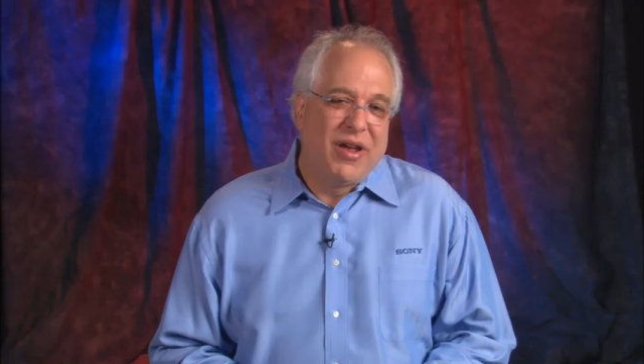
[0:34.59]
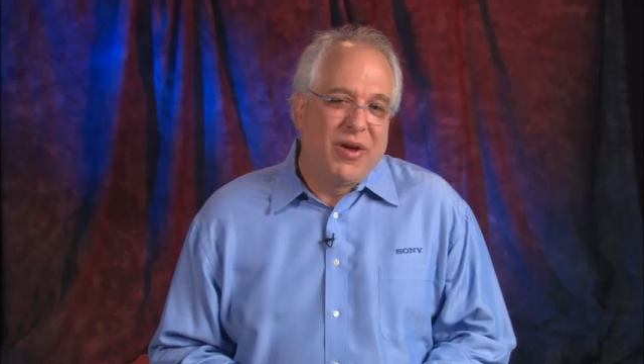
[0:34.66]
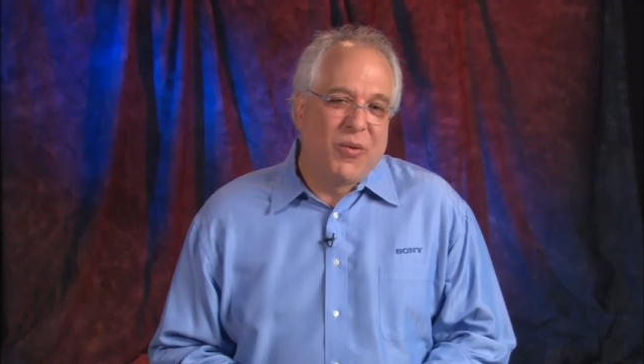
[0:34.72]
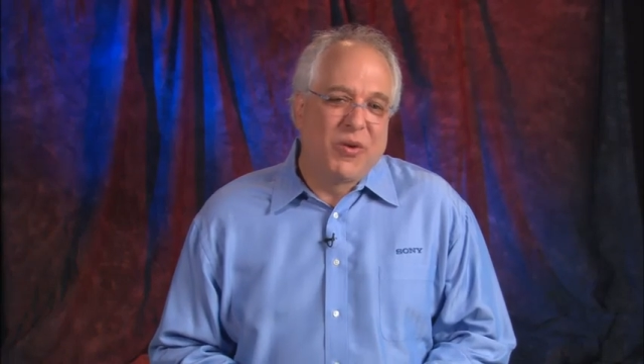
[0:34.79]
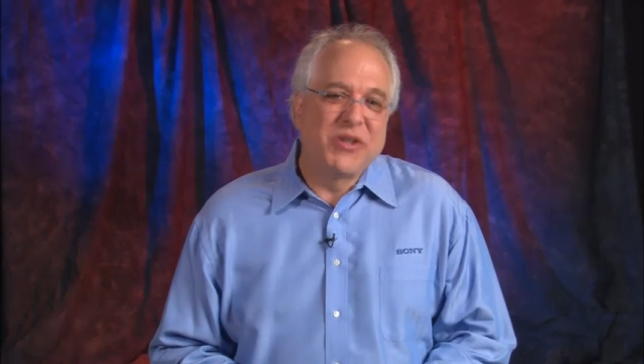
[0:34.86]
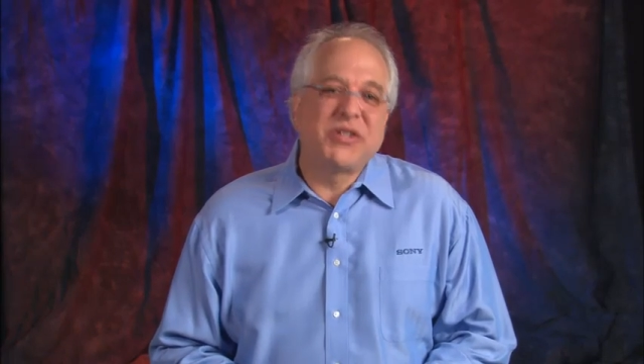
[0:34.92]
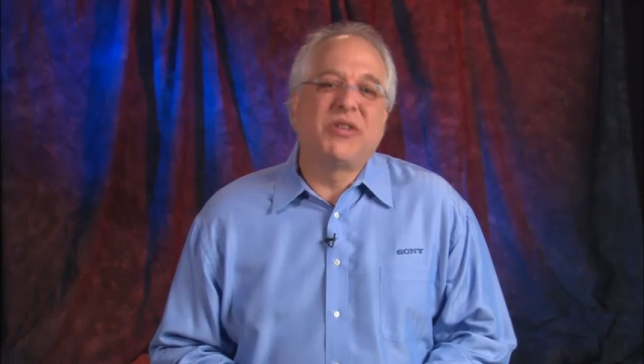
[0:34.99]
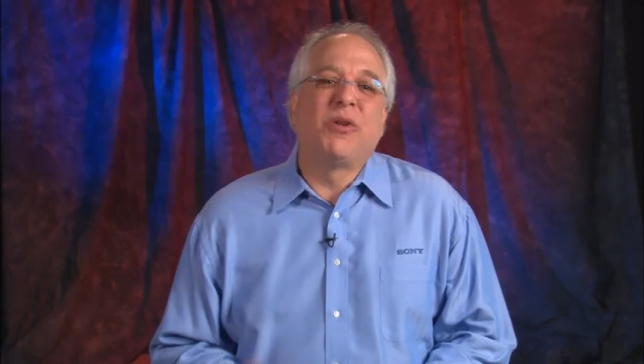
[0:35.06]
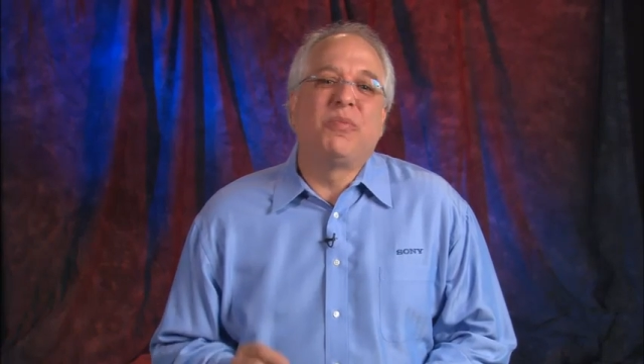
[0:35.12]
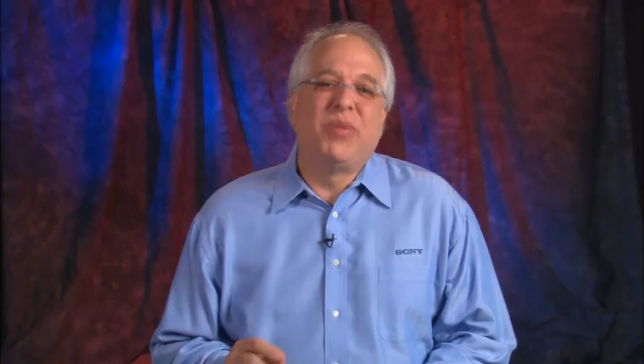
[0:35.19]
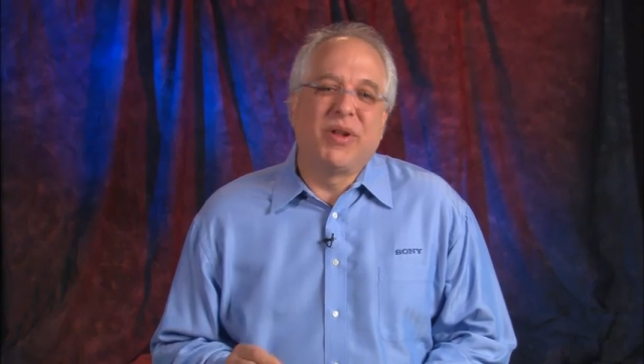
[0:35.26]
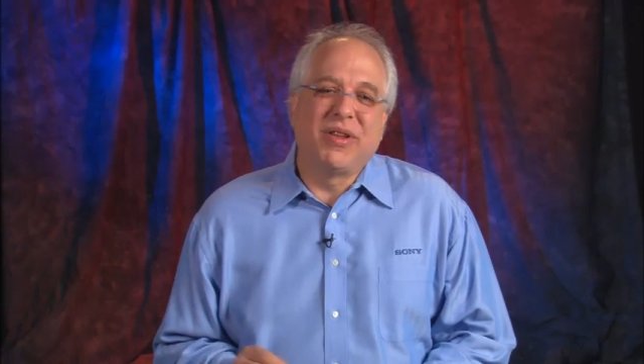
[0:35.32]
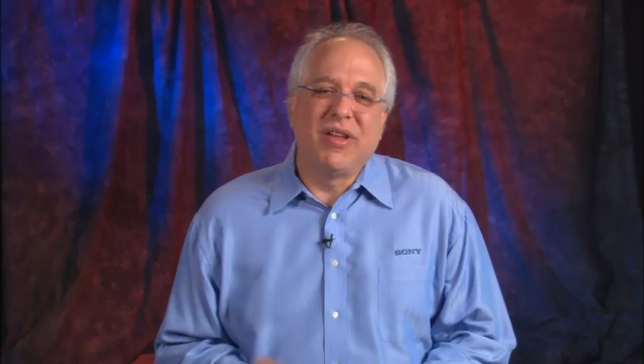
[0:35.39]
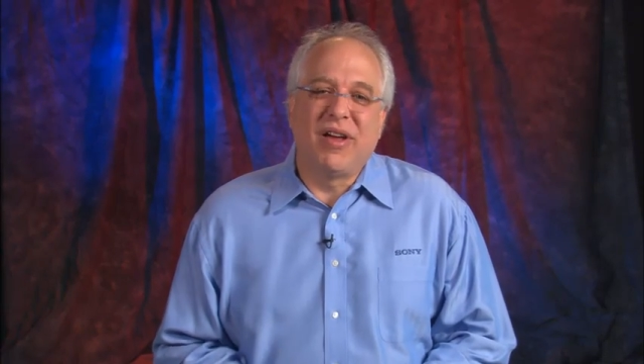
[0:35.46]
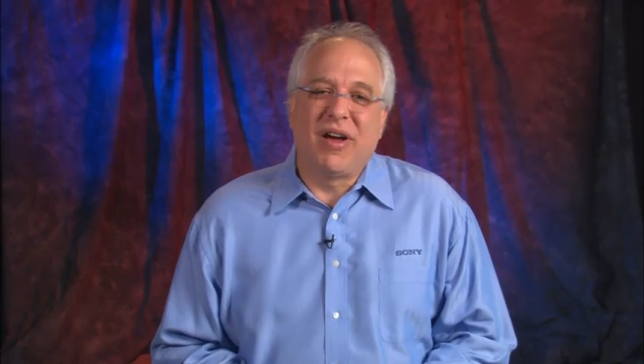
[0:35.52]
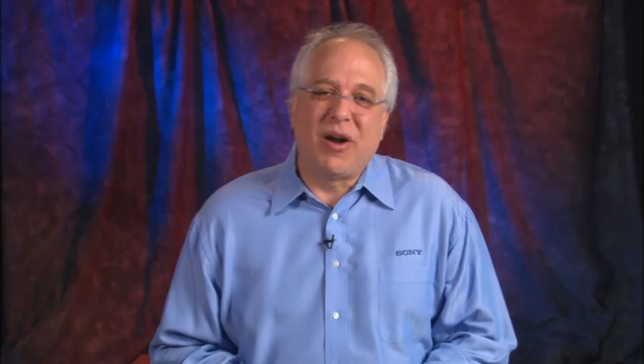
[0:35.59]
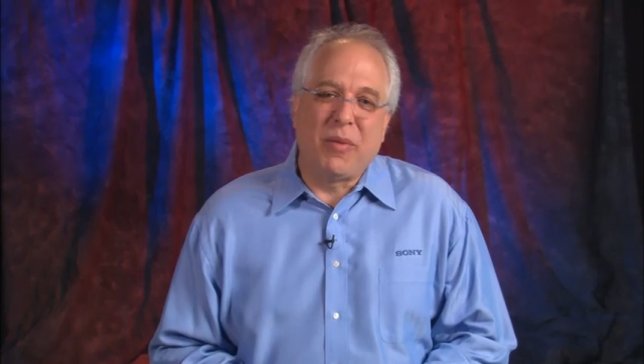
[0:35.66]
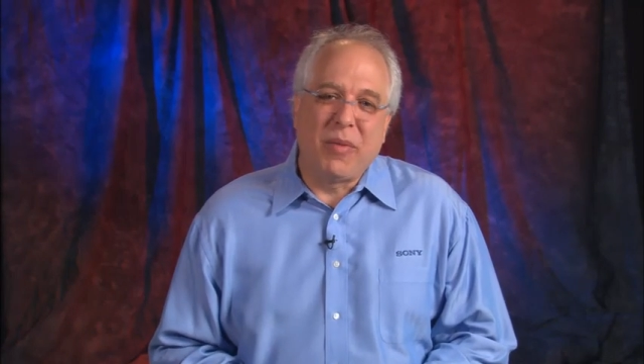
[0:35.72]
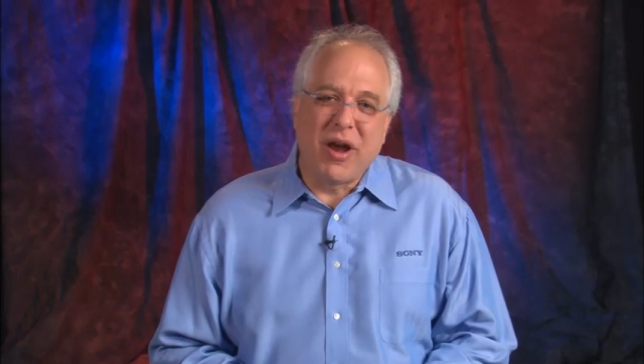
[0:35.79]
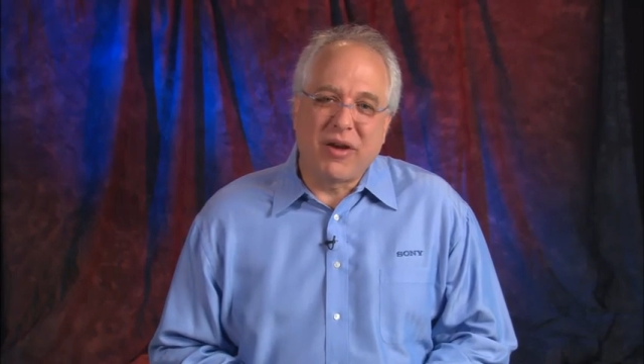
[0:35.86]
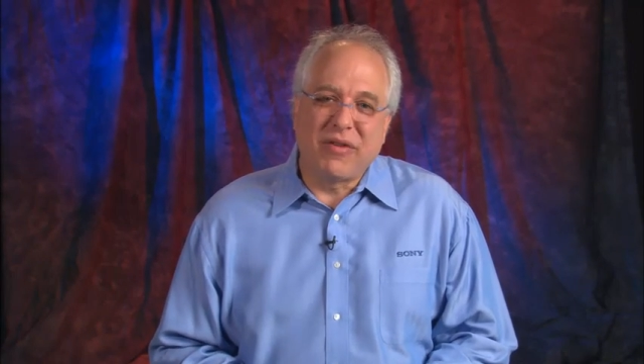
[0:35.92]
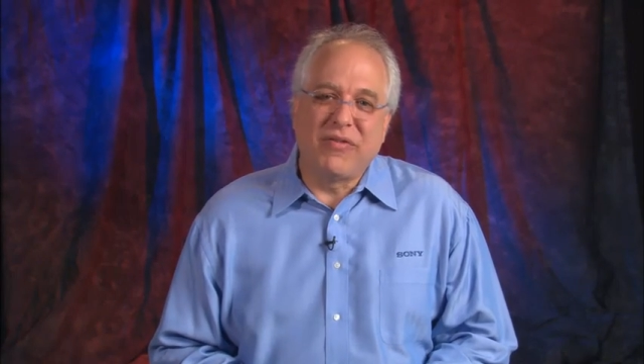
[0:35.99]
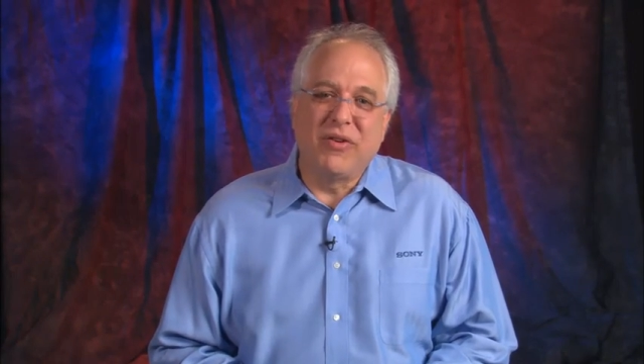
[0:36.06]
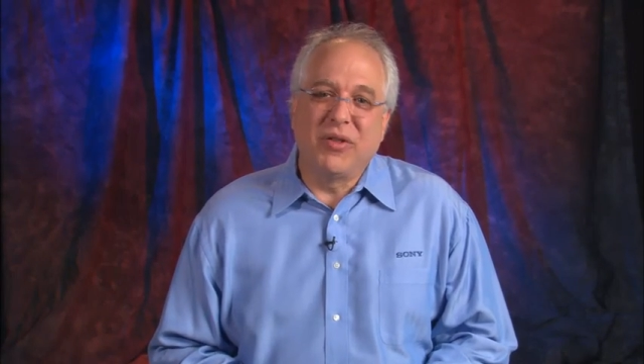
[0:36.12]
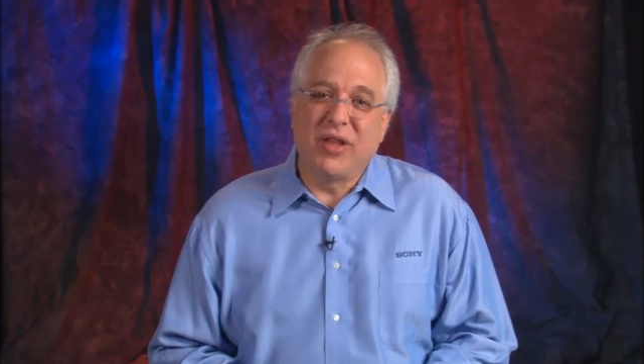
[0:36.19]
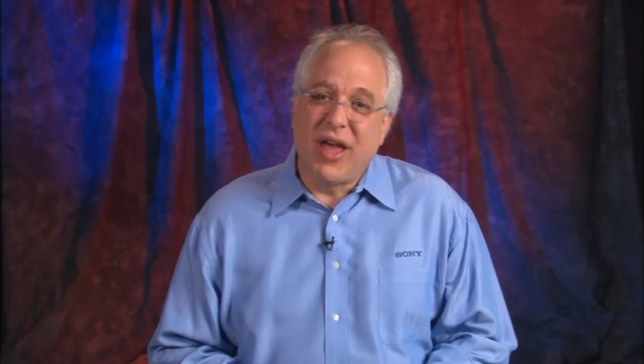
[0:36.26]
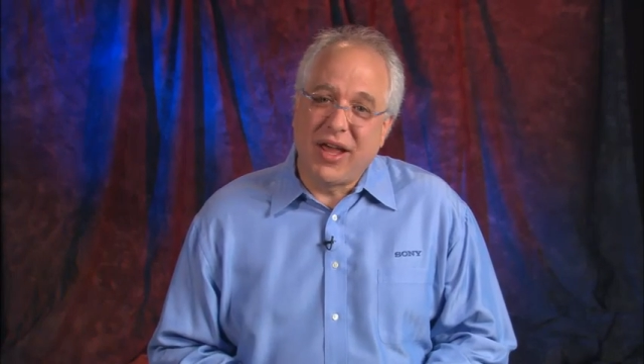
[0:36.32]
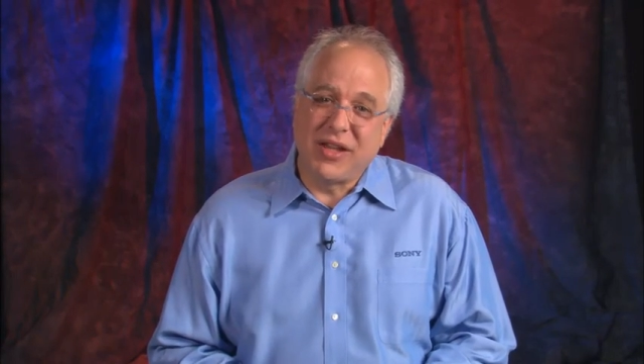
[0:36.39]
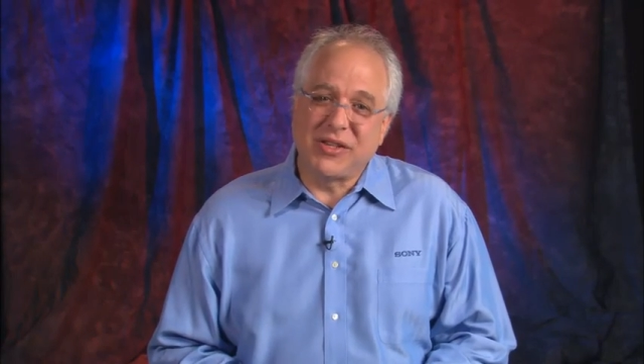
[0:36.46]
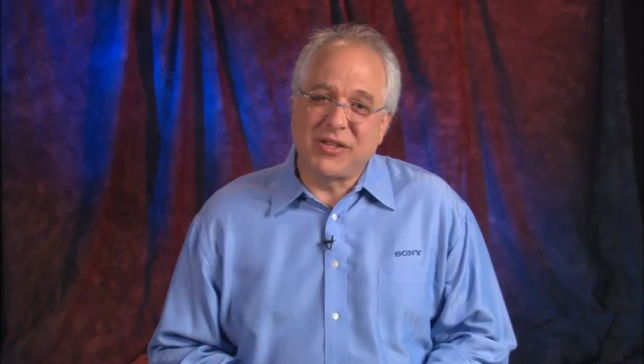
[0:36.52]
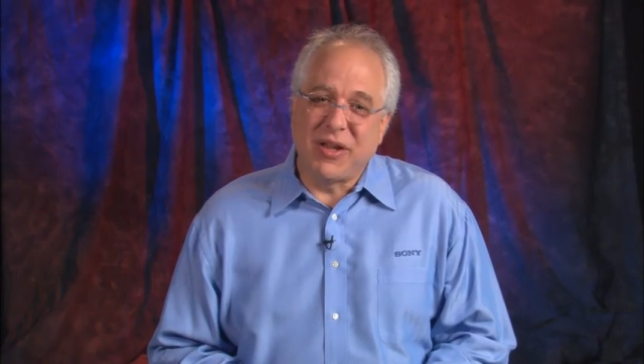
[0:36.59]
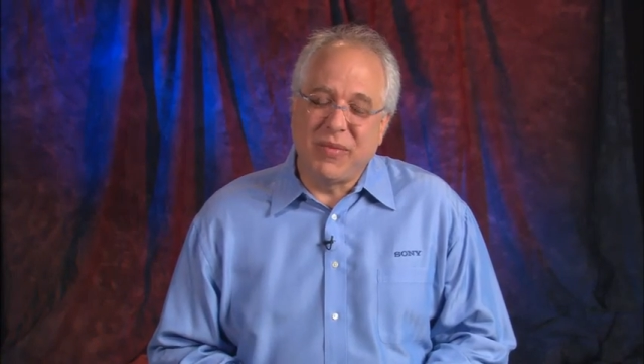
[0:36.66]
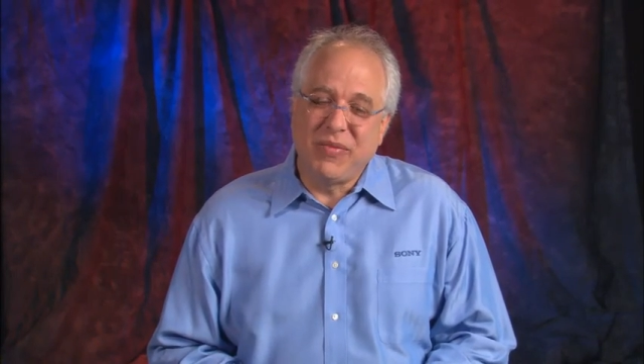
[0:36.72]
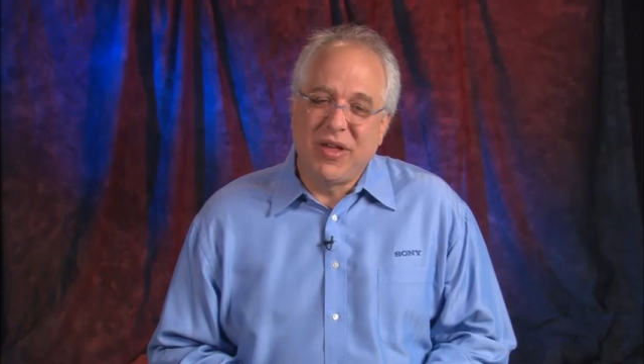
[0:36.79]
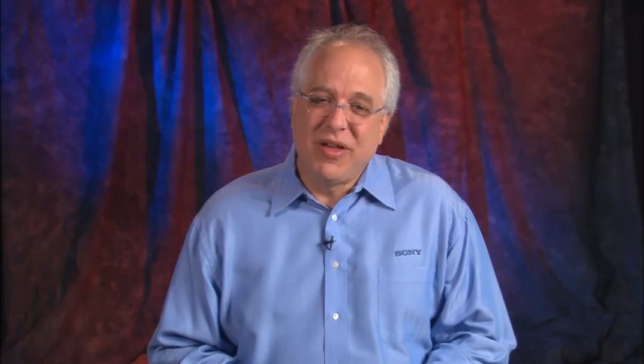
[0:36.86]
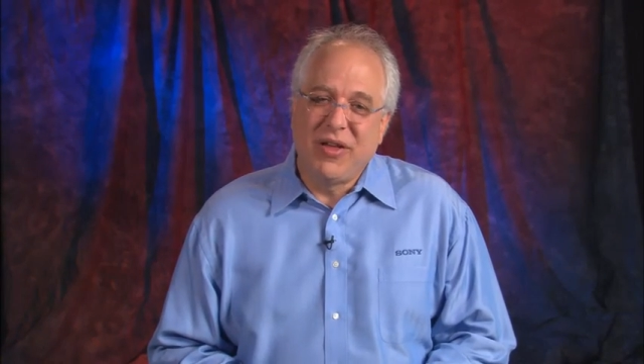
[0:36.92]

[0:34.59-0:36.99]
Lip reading: we're still building on our microphone legacy